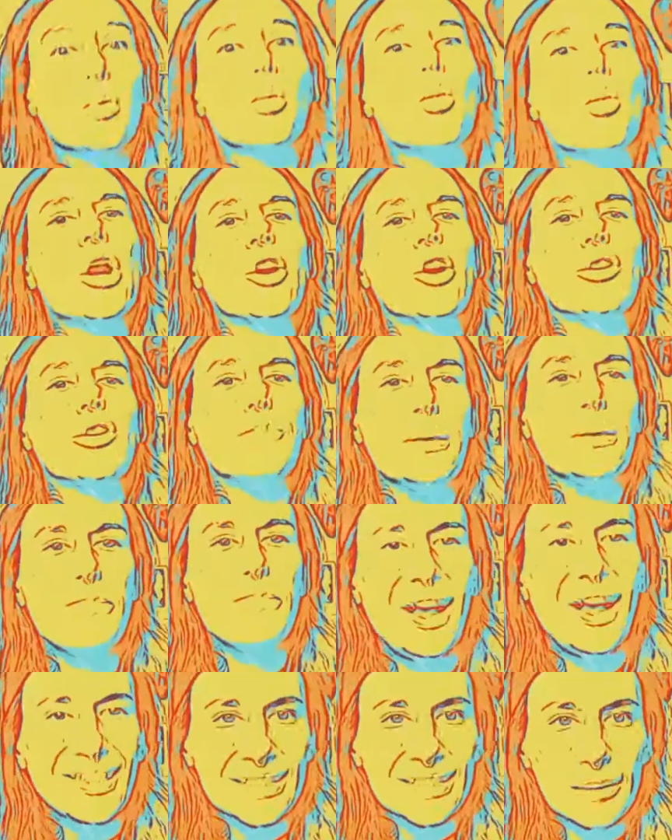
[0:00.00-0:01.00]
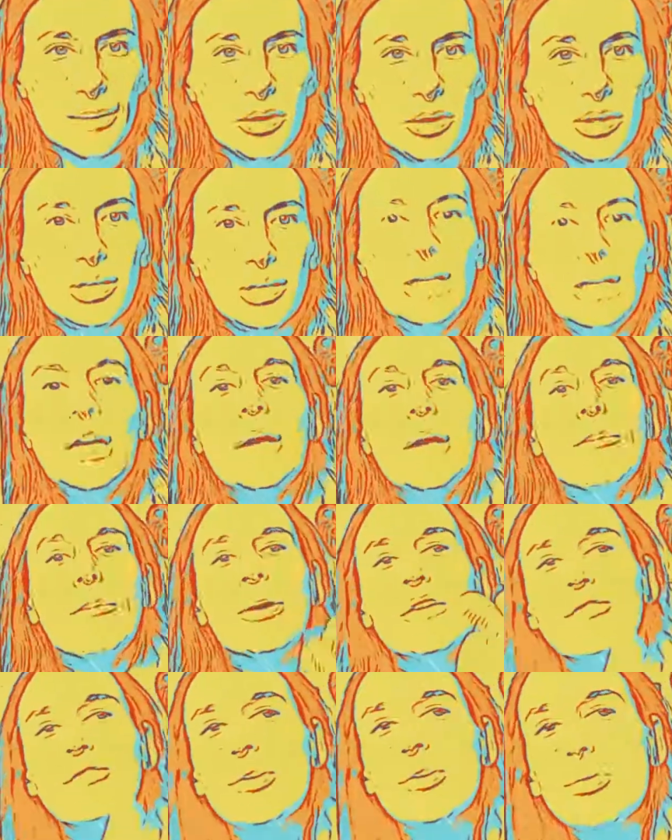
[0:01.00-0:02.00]
what could be possible. But
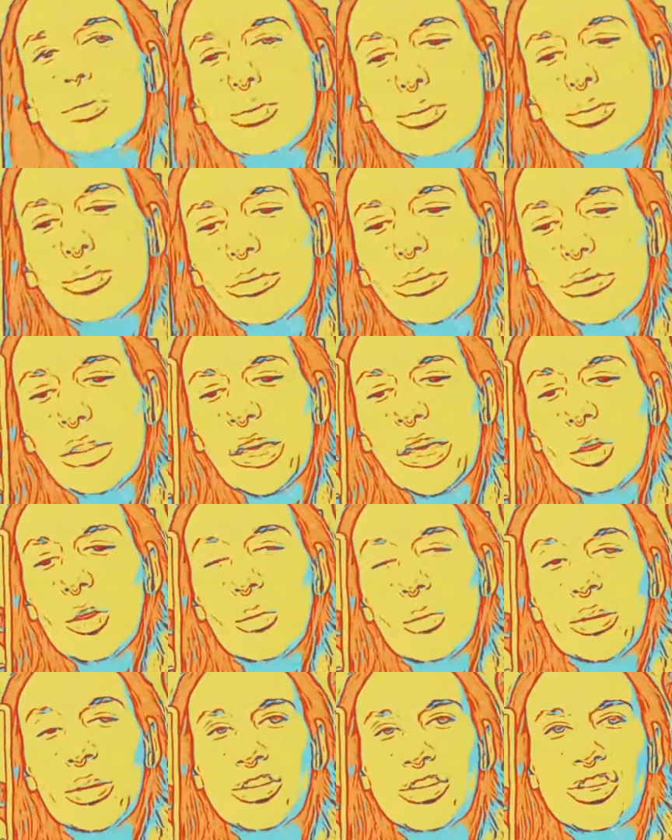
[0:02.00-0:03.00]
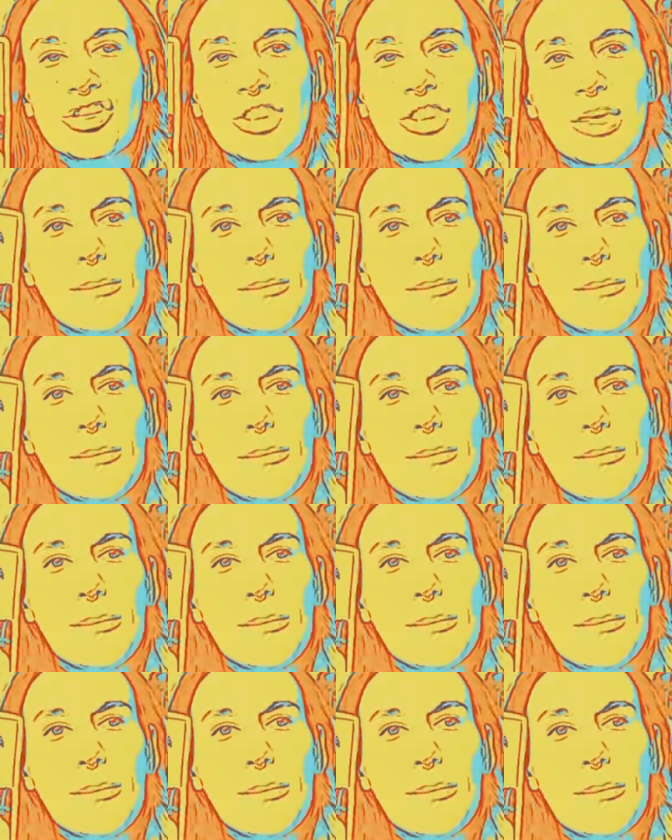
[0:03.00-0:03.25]
if you relinquish the